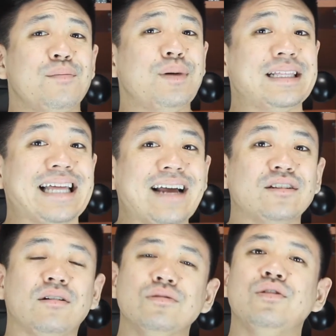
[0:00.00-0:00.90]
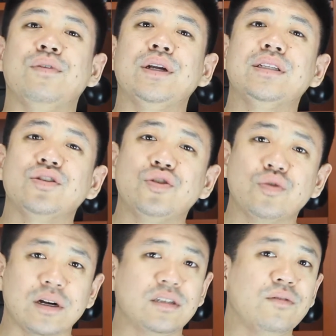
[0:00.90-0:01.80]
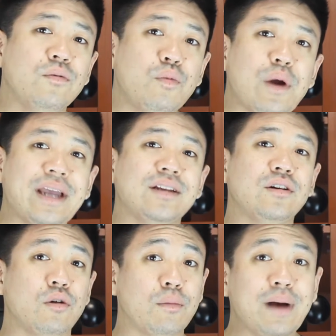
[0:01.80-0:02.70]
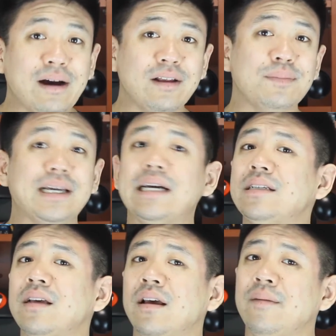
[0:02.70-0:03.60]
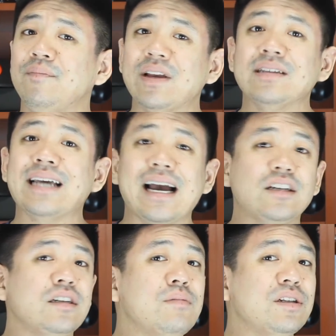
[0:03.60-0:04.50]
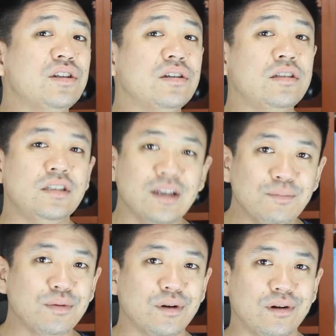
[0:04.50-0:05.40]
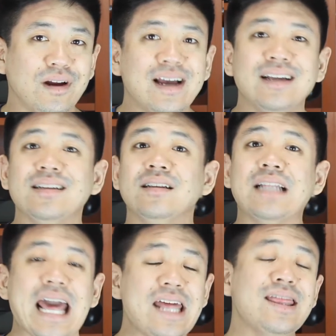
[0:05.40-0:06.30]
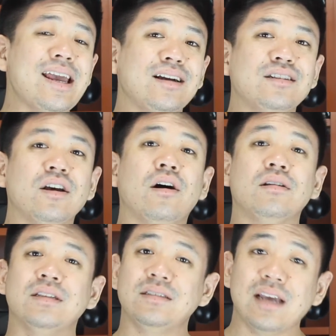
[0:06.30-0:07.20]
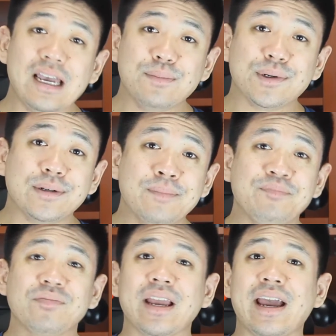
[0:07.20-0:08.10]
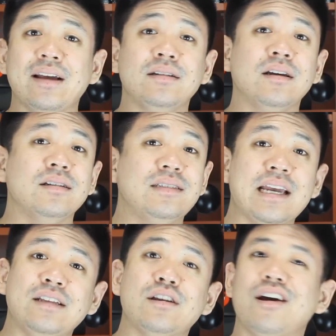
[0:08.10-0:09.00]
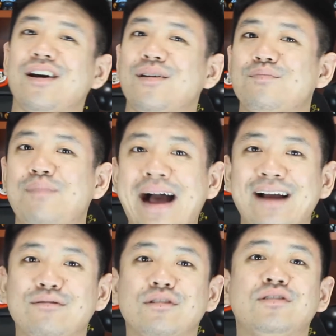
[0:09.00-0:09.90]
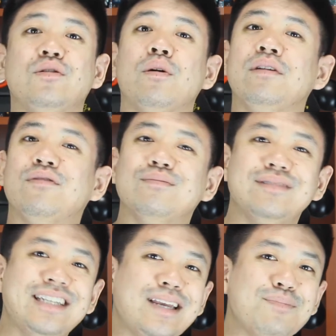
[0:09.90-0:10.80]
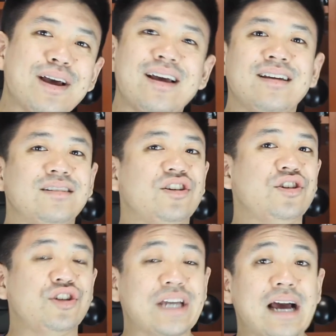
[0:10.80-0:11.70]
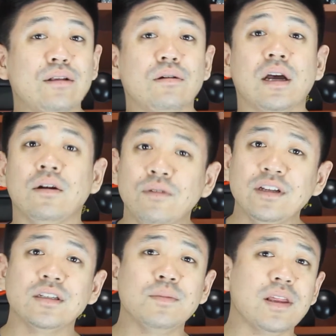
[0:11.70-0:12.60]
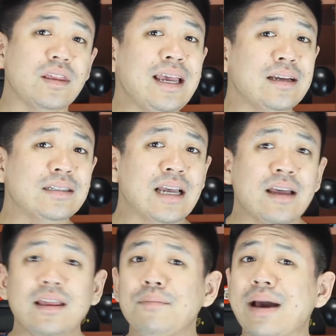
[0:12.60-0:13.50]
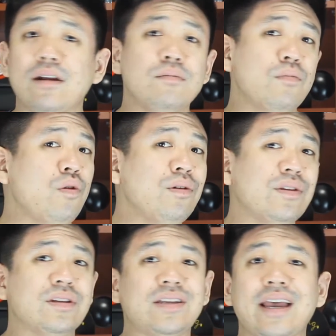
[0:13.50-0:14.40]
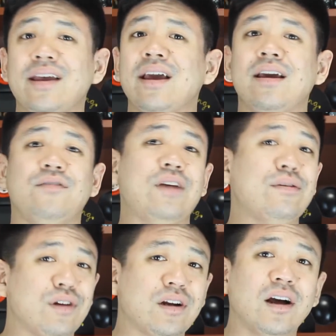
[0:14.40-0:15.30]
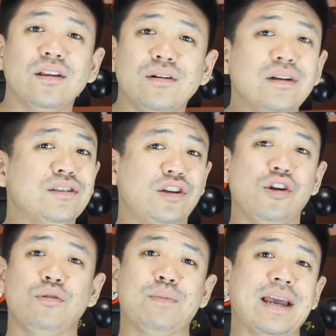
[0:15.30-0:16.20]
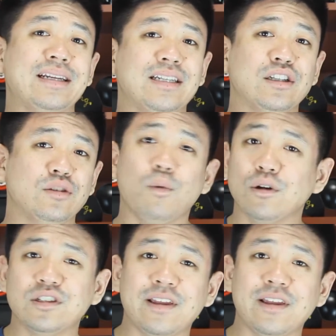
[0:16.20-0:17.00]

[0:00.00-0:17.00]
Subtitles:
But that's also a very destructive way to go about it, because it's actually much simpler to lay things on the table and date backwards, going from deep to shallow, covering some of the things that matter more than, say, favorite color and toothpaste and sports